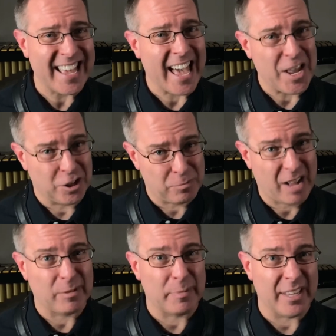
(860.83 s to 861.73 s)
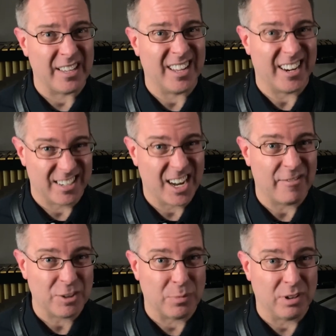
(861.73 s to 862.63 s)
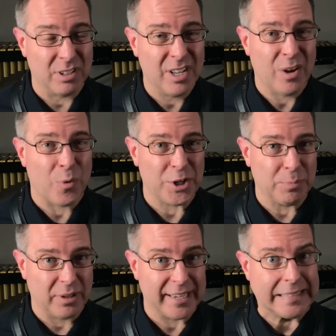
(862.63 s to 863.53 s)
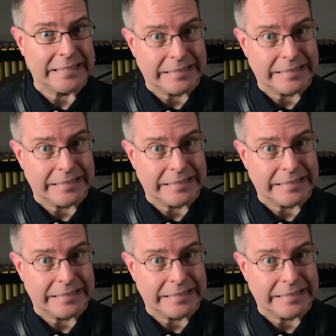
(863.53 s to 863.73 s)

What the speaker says: and you'll probably be uncomfortable when you play it.